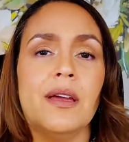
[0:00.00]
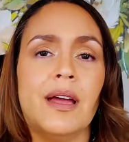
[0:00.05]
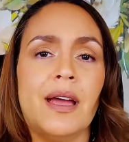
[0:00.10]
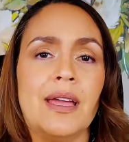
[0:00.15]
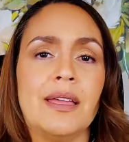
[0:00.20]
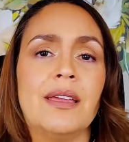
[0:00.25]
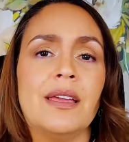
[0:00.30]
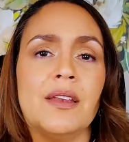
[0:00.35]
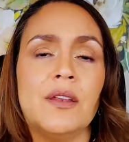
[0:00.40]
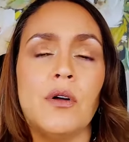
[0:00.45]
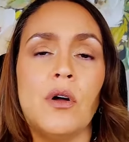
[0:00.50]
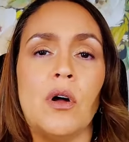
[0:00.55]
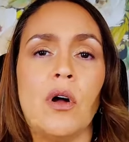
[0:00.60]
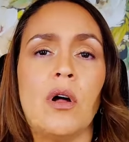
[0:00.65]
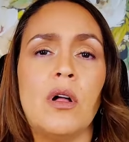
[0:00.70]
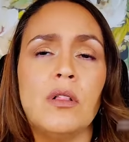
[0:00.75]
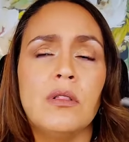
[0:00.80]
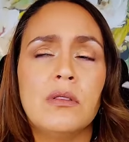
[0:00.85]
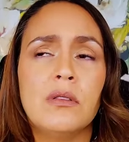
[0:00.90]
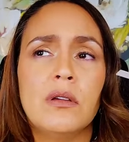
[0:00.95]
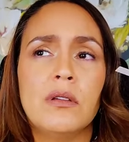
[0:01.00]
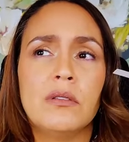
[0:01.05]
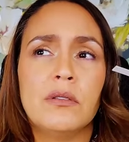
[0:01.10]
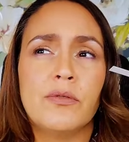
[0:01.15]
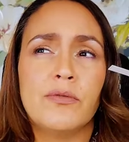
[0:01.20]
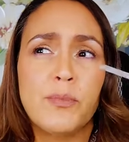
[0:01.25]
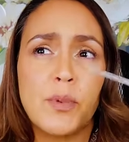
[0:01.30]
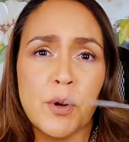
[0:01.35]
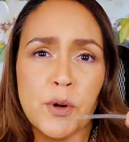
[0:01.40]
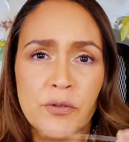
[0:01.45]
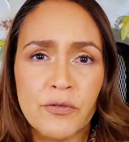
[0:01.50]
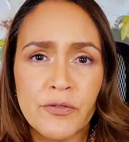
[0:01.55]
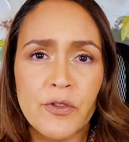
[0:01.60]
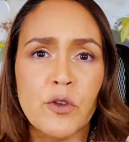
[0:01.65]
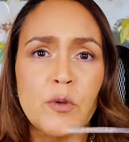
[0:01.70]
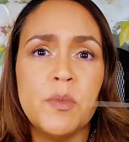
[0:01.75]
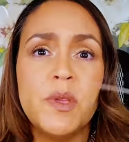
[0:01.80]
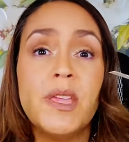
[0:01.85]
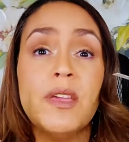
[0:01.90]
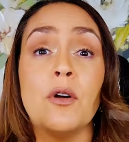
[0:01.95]
I get all
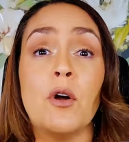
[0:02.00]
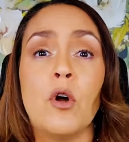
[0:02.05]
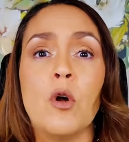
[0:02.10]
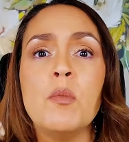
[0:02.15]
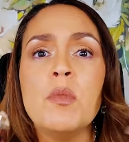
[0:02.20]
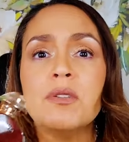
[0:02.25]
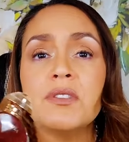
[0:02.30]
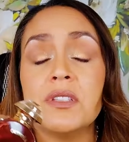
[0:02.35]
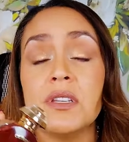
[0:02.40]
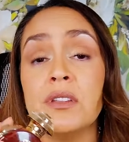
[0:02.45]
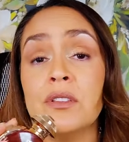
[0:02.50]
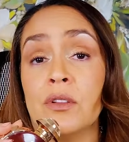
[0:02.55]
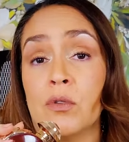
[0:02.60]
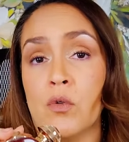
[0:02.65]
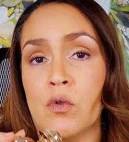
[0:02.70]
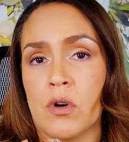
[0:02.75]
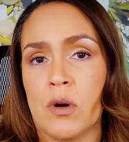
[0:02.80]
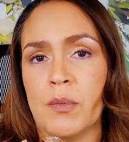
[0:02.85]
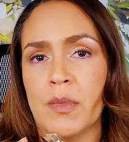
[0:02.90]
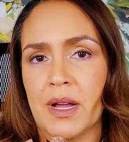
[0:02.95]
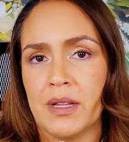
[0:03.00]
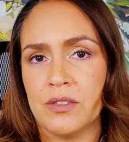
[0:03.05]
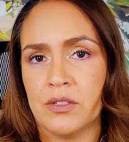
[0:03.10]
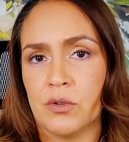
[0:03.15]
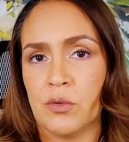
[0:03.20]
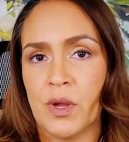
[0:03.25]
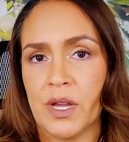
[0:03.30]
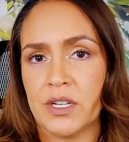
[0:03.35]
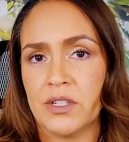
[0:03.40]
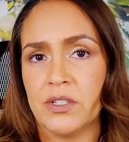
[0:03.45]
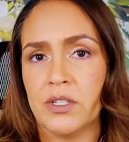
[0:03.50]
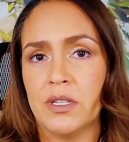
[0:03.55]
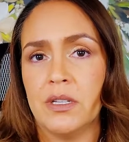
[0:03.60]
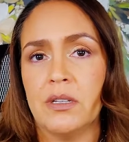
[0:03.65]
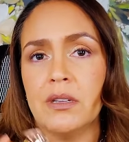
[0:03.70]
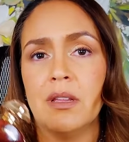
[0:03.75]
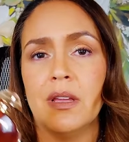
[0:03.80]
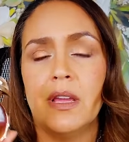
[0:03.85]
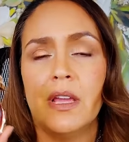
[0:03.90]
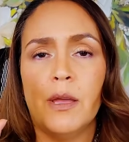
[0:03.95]
perfumey, almost in the gourmand
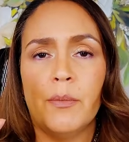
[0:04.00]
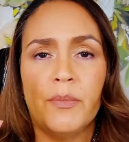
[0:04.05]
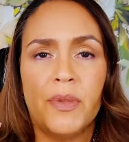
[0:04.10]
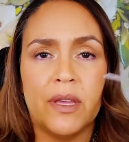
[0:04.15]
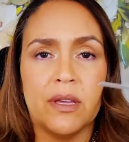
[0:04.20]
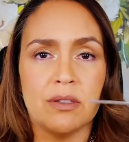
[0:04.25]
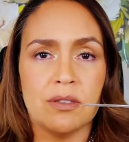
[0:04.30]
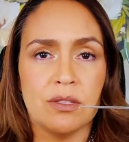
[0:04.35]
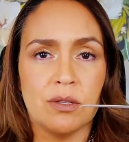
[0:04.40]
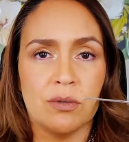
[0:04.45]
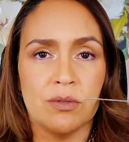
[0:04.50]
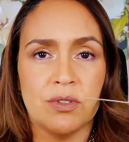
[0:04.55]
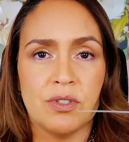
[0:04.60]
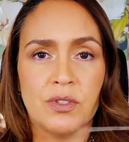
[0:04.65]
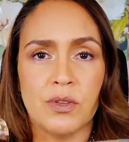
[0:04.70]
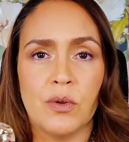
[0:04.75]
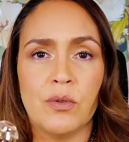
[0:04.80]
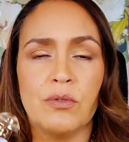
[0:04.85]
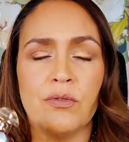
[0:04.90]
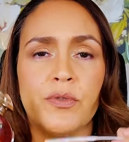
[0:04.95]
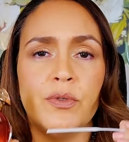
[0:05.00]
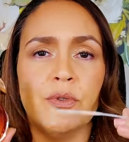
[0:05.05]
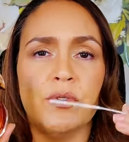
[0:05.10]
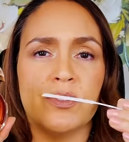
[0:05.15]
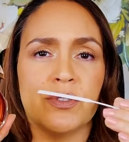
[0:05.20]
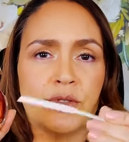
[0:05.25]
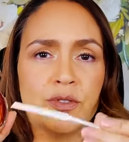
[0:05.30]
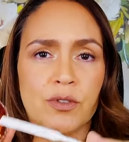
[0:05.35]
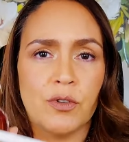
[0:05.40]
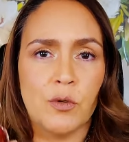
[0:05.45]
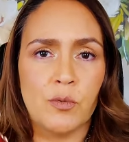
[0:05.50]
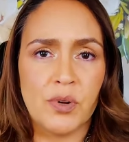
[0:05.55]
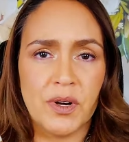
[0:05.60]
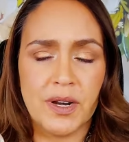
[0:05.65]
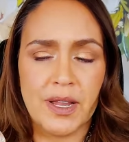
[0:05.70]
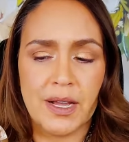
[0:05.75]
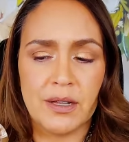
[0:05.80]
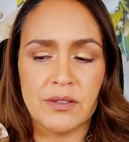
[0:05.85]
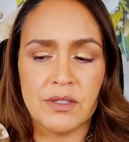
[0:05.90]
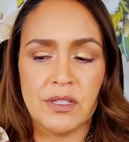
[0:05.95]
direction, because those stone fruits are so
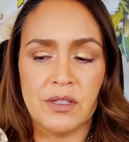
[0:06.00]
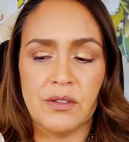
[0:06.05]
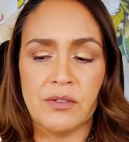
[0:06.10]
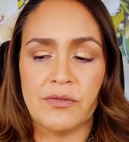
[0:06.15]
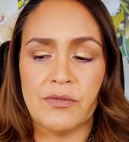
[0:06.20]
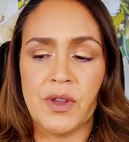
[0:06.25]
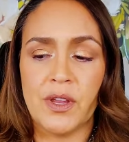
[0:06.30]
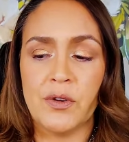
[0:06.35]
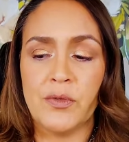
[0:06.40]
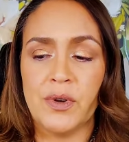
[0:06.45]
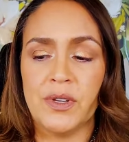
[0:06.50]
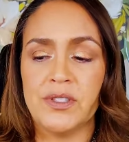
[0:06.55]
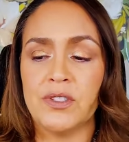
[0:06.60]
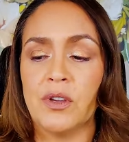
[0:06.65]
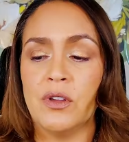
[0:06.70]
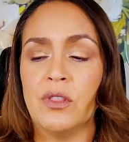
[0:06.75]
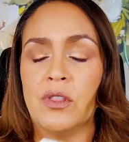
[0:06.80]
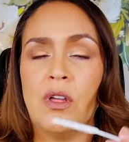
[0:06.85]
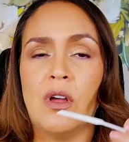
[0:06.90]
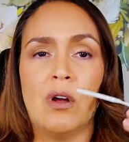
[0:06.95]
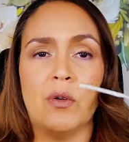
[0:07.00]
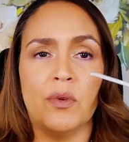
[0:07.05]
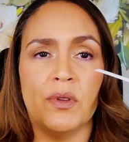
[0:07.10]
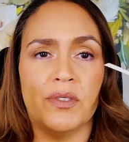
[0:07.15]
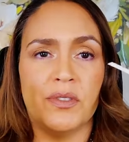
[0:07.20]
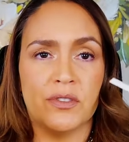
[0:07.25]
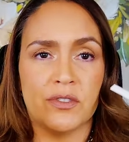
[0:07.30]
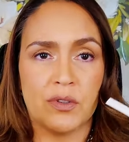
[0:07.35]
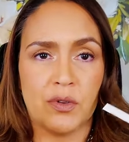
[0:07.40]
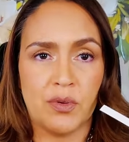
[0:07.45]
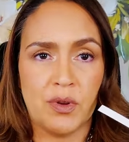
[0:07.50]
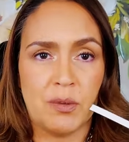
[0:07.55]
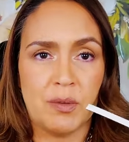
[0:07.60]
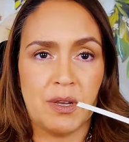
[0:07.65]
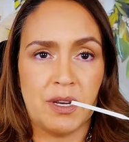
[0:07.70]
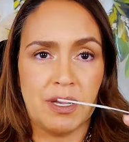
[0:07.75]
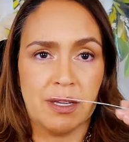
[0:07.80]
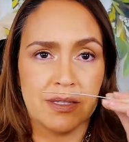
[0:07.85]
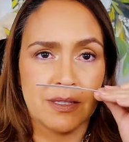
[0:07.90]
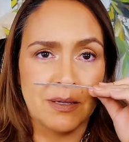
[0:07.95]
pronounced in the fragrance along with this
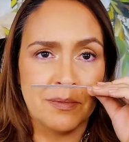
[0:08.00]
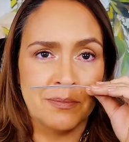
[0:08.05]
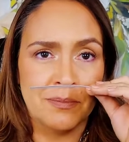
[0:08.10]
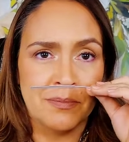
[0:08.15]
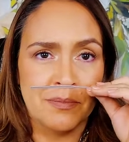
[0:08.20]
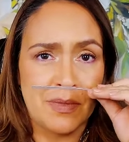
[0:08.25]
creaminess.